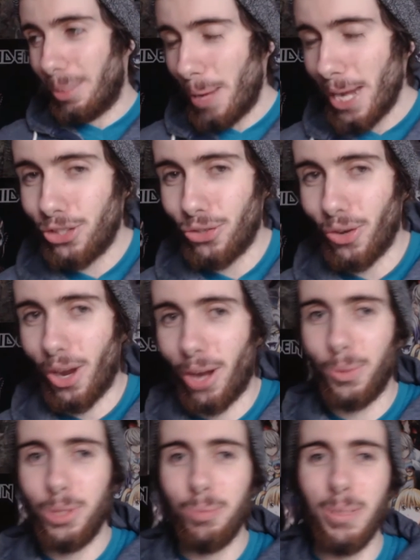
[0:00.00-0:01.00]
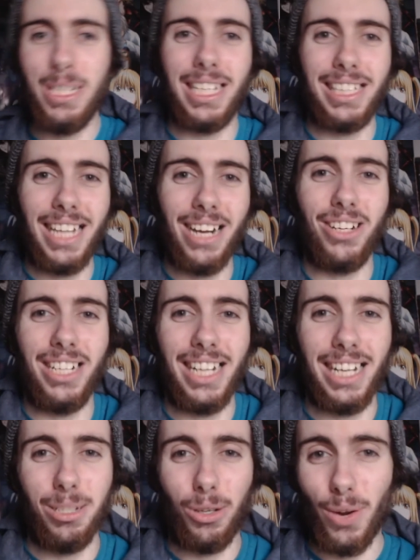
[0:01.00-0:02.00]
the Patreon, which means that they are going to
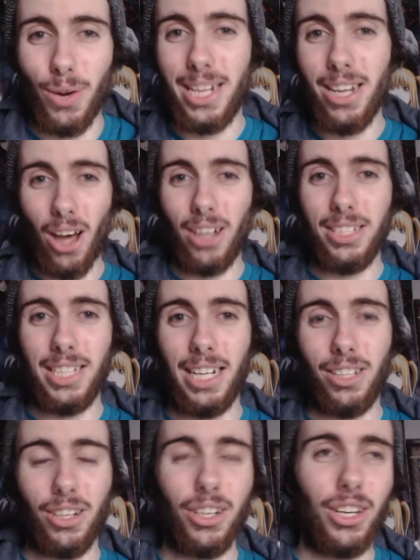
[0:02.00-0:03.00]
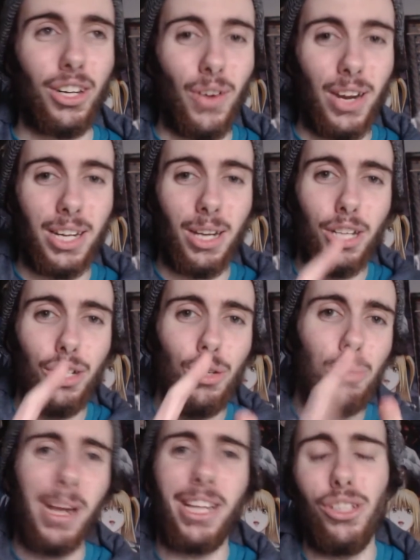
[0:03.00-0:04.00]
get to create content. They're going to create a
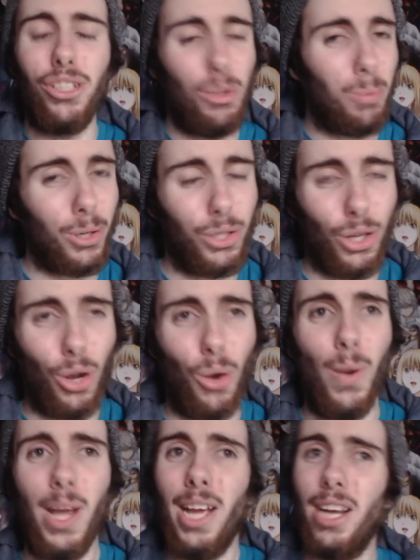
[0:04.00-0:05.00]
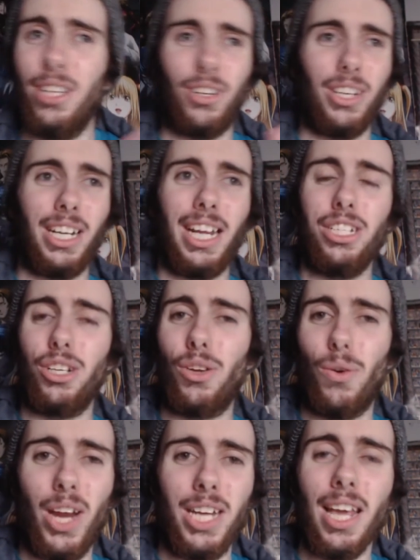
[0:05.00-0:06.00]
new Michael Huber show. They're going to get to
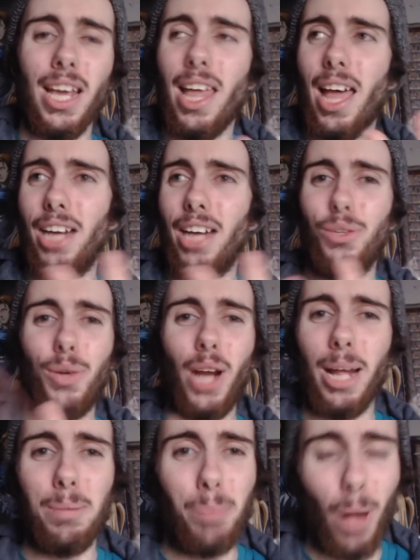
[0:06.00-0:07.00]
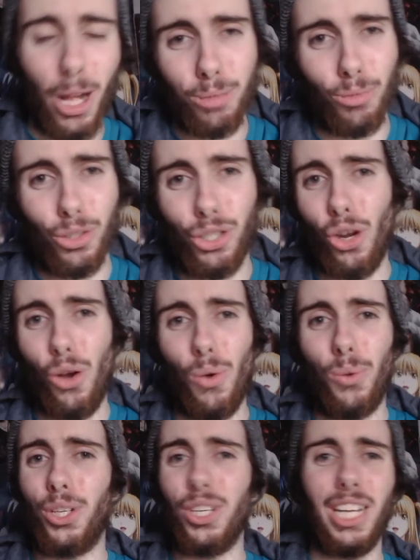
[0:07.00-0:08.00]
create a new Kyle Bosman
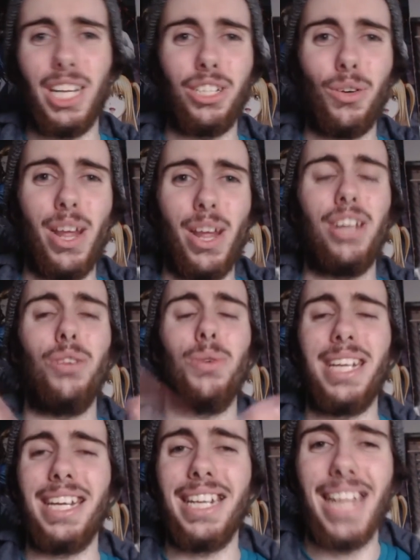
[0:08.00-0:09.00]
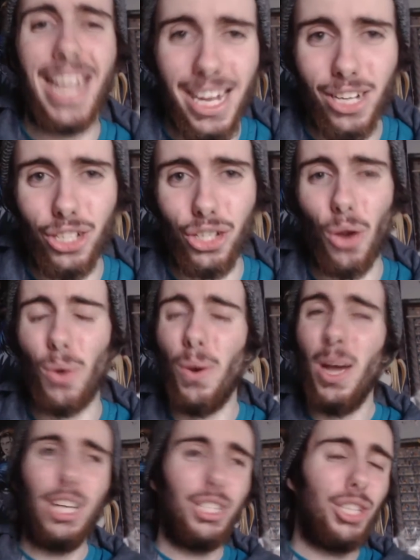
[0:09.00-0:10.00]
show. They're going to get to create a new Ian Hink show.
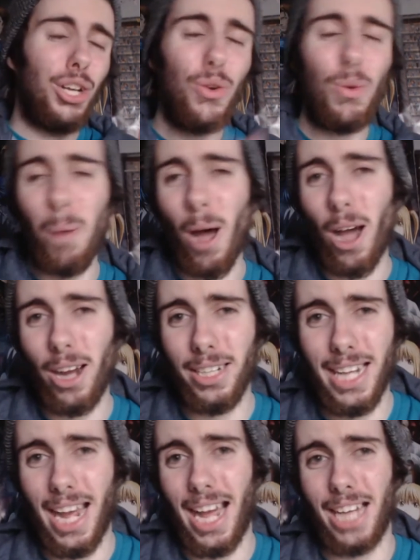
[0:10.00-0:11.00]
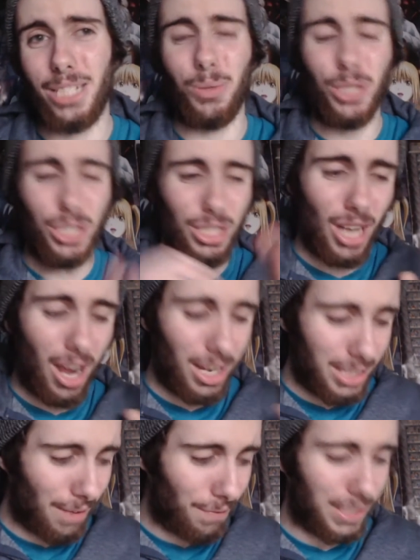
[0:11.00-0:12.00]
2 podcasts, which is
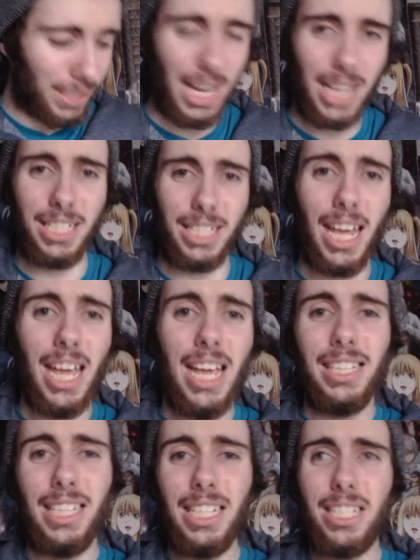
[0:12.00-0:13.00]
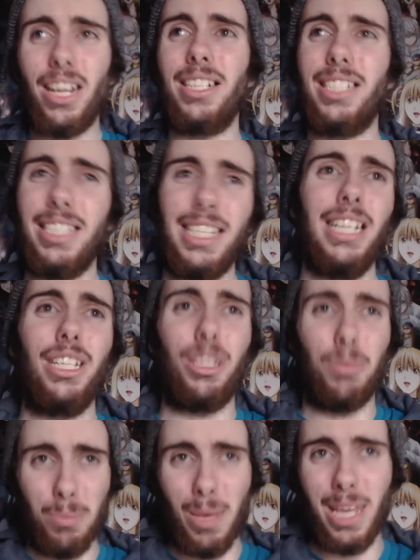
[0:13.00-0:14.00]
goddamn fantastic. These guys need
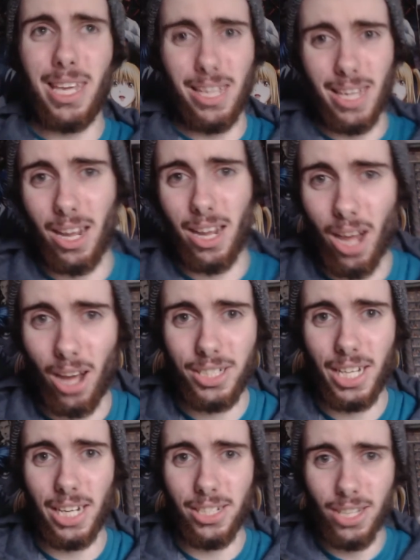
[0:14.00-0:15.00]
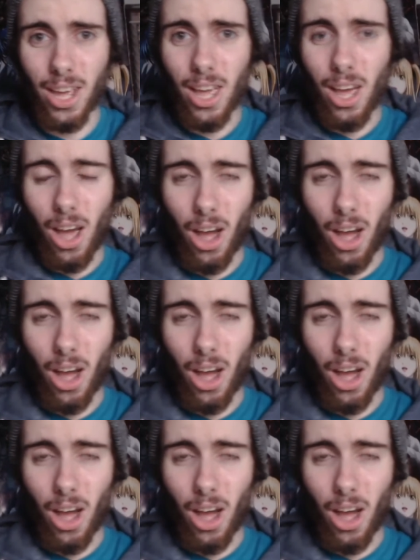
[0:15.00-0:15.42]
to be making content